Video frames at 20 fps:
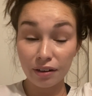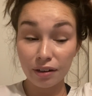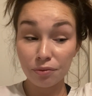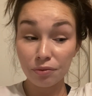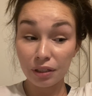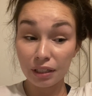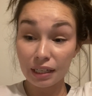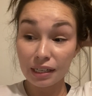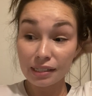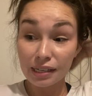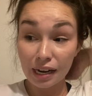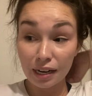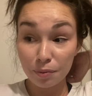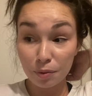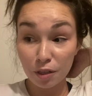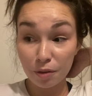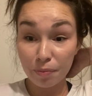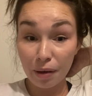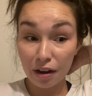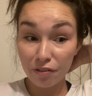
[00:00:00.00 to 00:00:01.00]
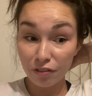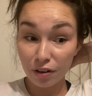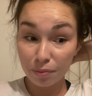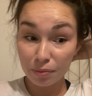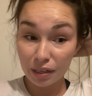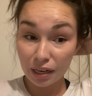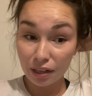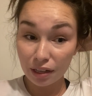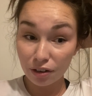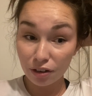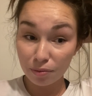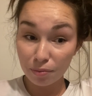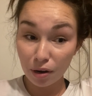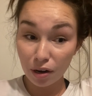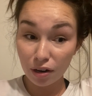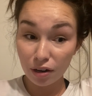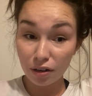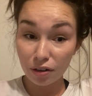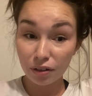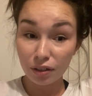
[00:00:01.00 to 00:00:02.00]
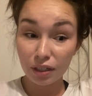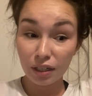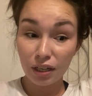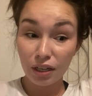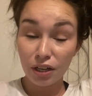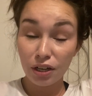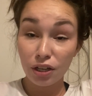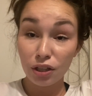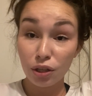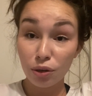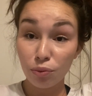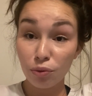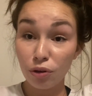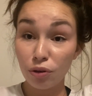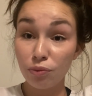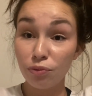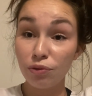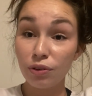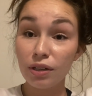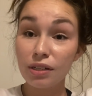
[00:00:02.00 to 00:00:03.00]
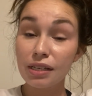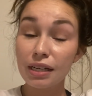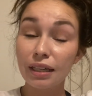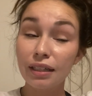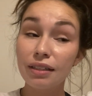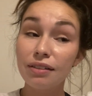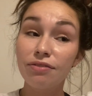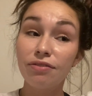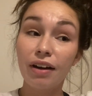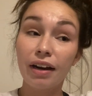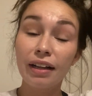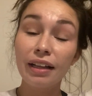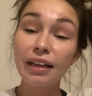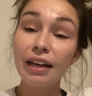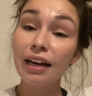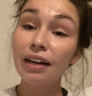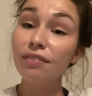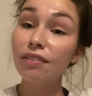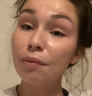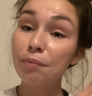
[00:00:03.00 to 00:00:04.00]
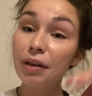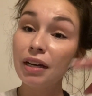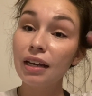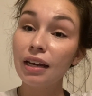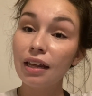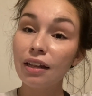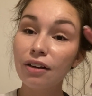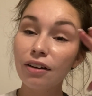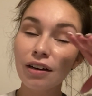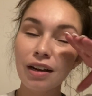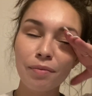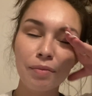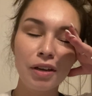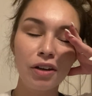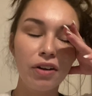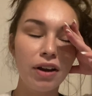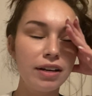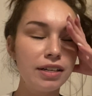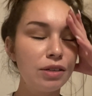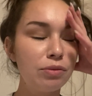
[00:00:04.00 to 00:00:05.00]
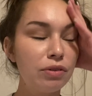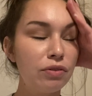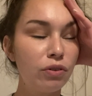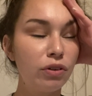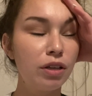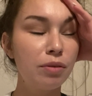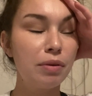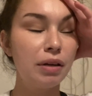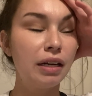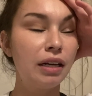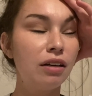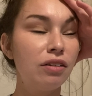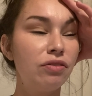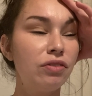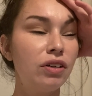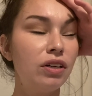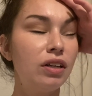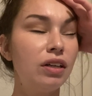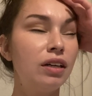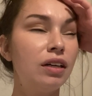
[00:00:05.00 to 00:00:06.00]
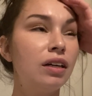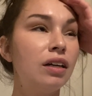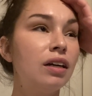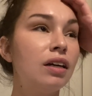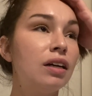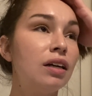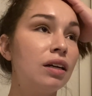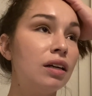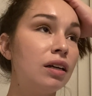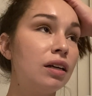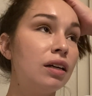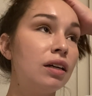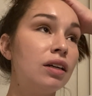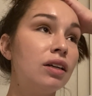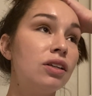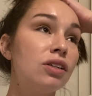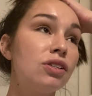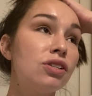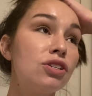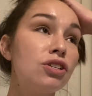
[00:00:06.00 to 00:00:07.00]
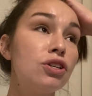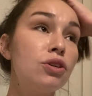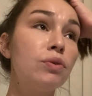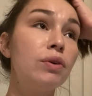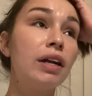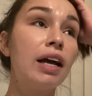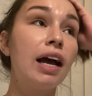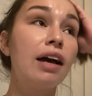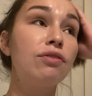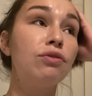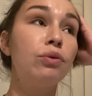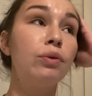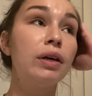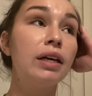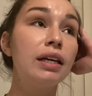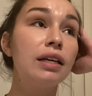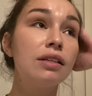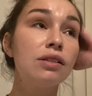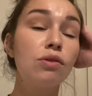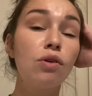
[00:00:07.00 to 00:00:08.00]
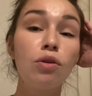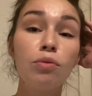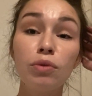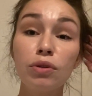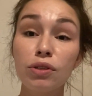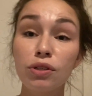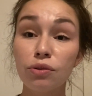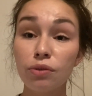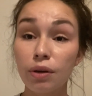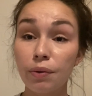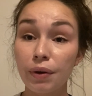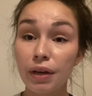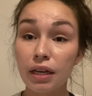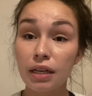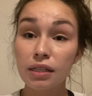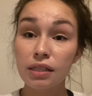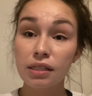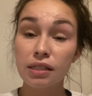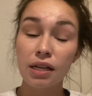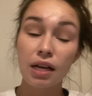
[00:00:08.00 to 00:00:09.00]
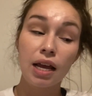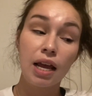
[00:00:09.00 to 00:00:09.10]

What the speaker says: I'm really excited to put the bed frame together tomorrow. The room feels like it's finally kind of coming together. I mean, granted, we've only been here for 2.5 weeks, almost 3 weeks.